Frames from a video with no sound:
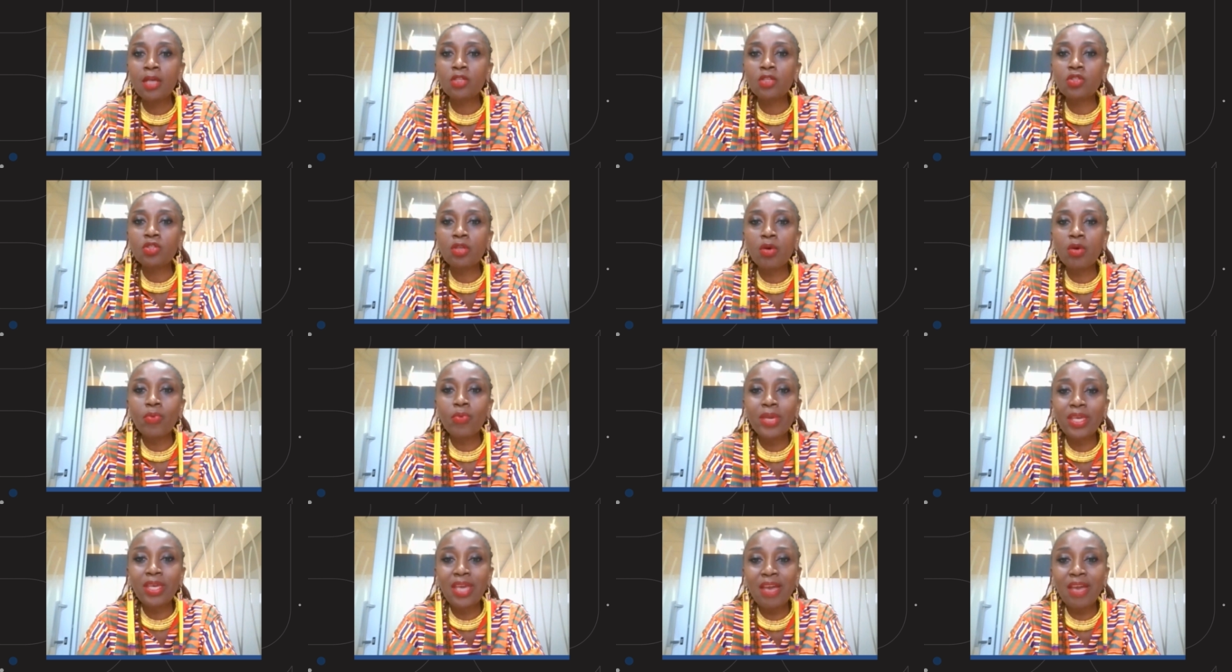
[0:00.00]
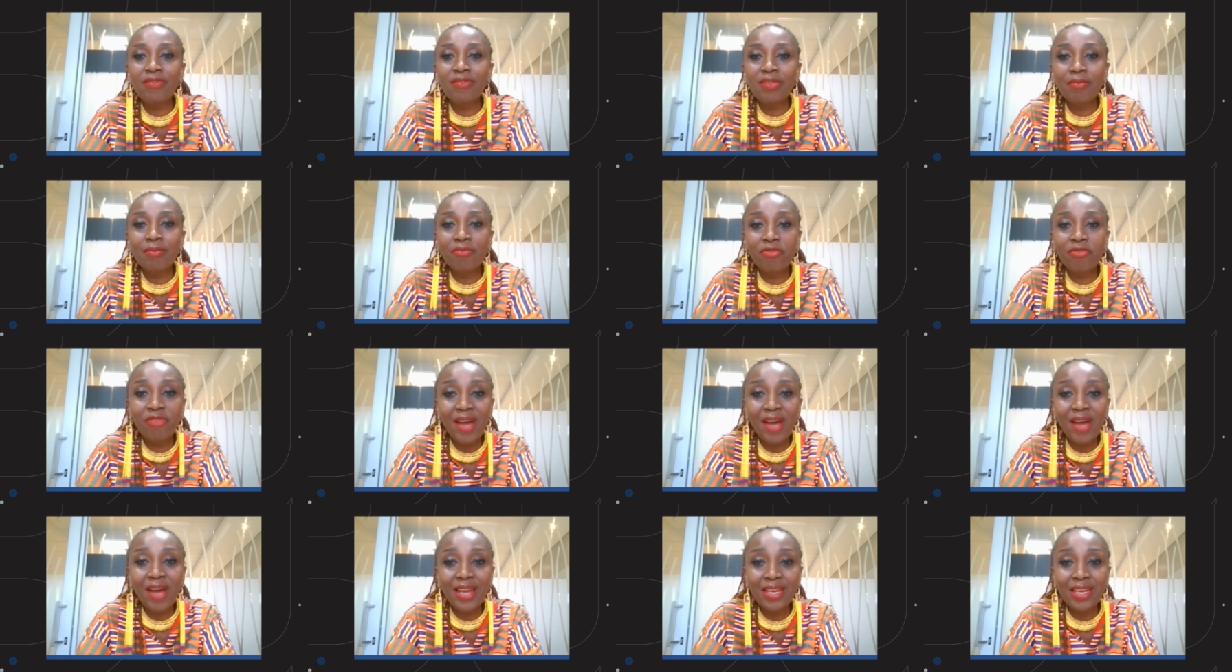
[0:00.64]
So we gave them
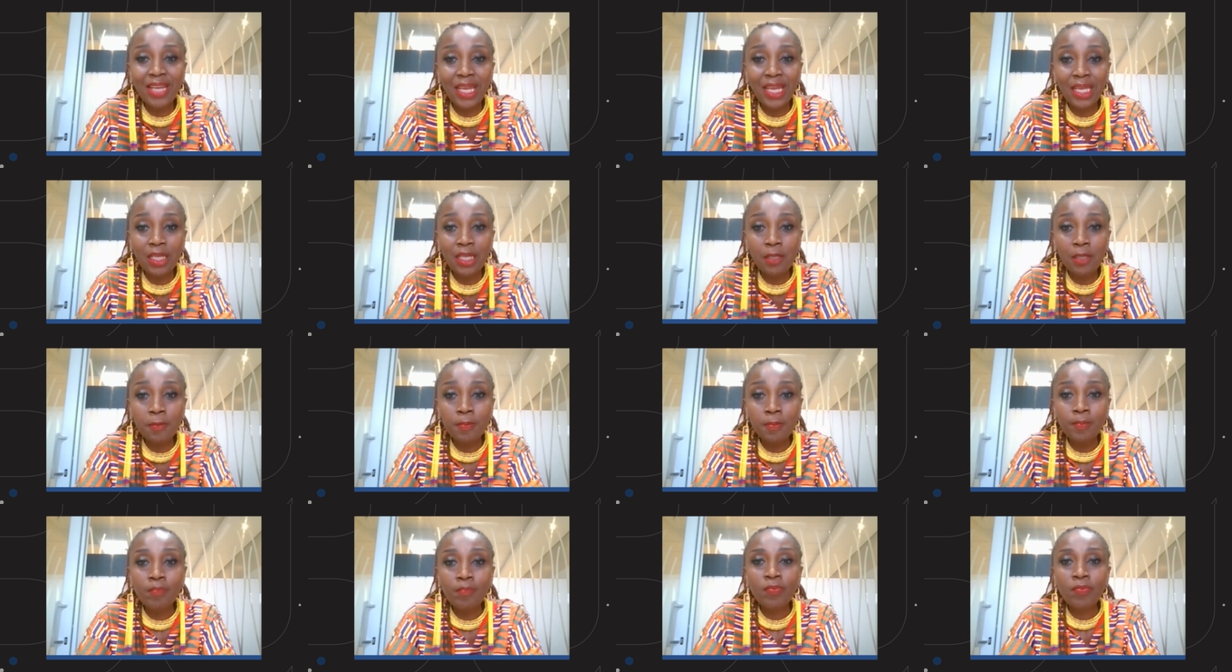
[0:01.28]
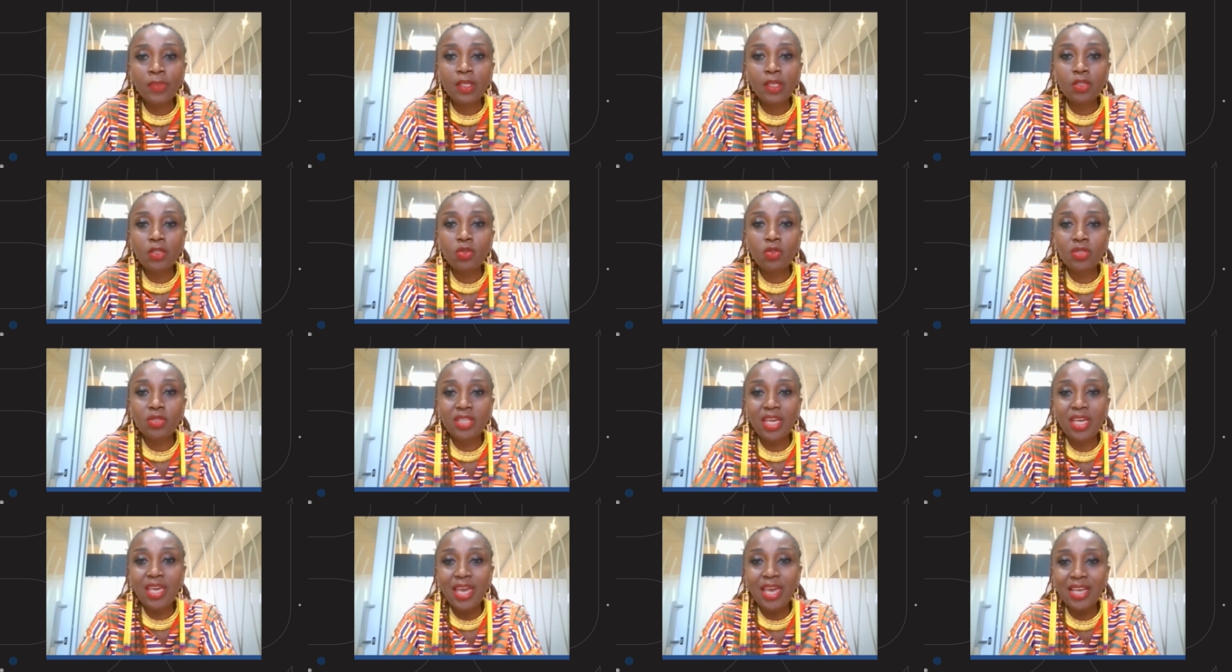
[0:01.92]
funding to
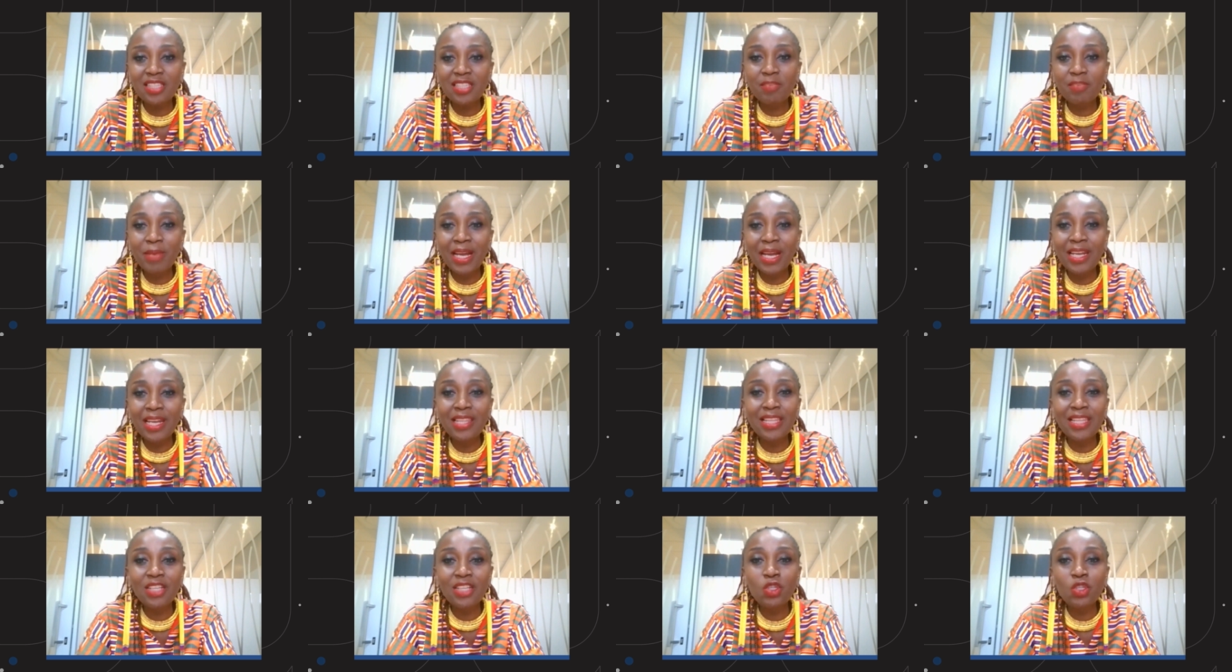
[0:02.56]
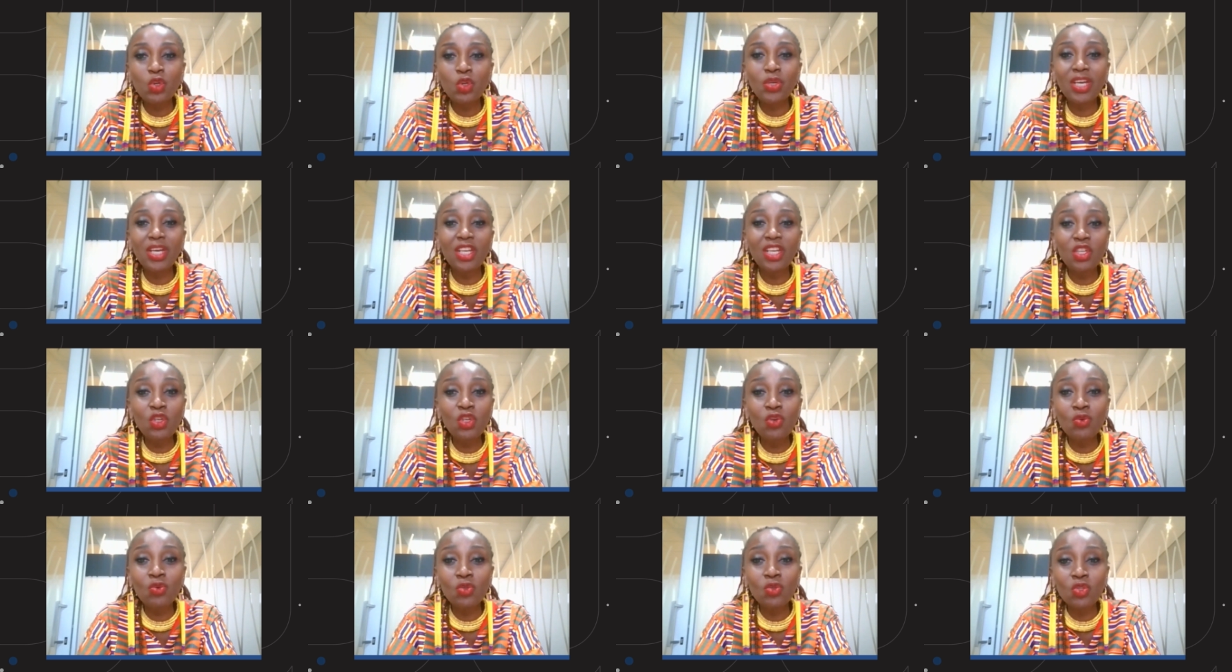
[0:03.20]
say, here's money that you can
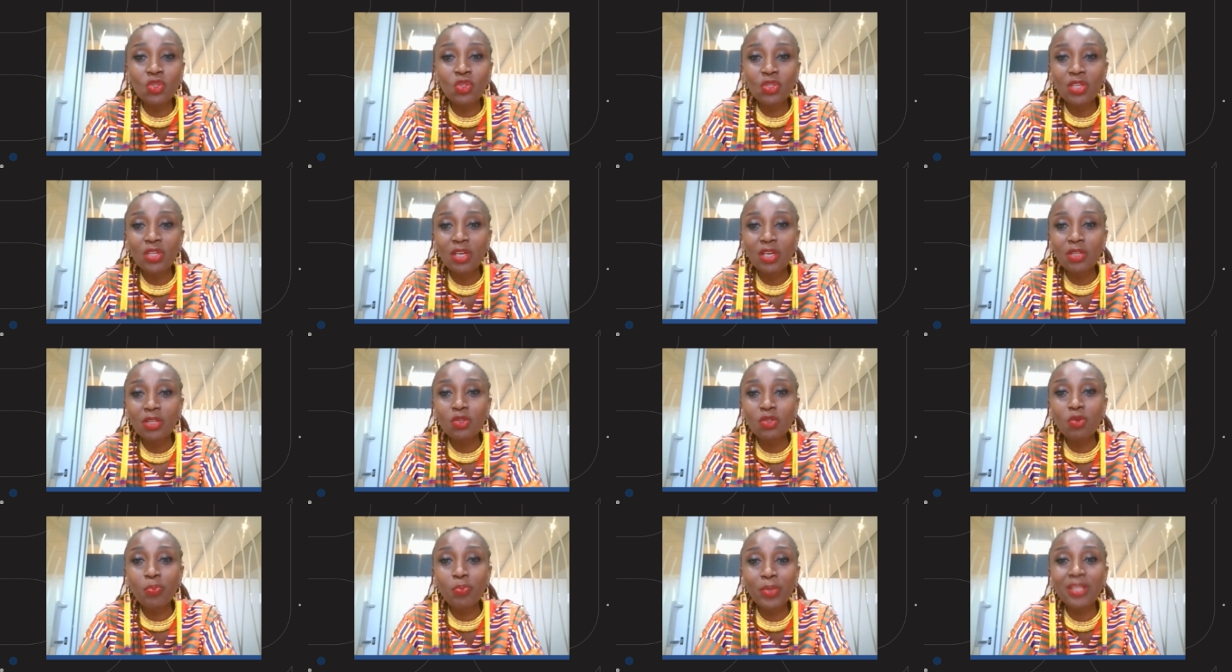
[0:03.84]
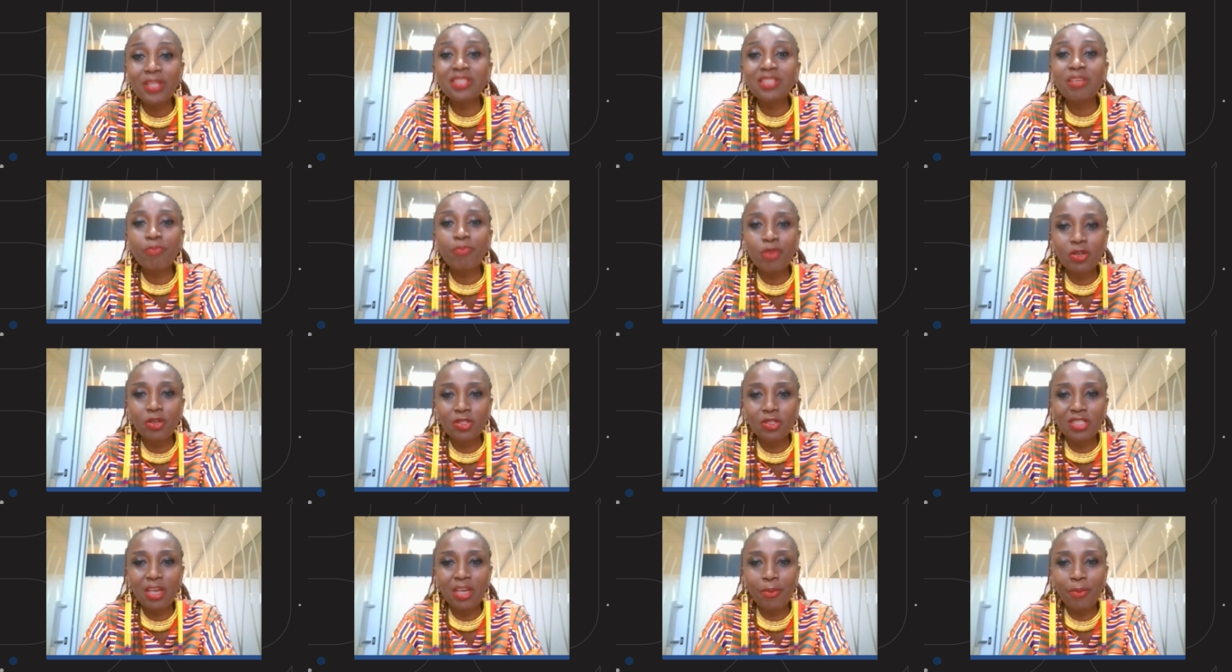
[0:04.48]
use to build a
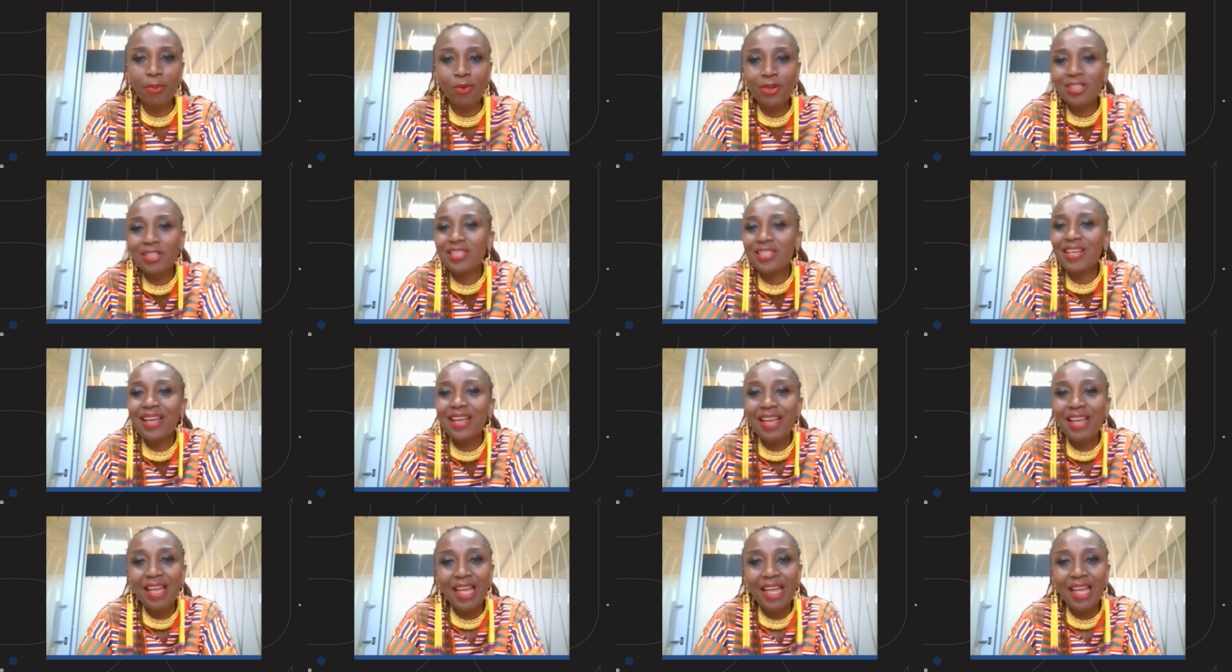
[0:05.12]
prototype, because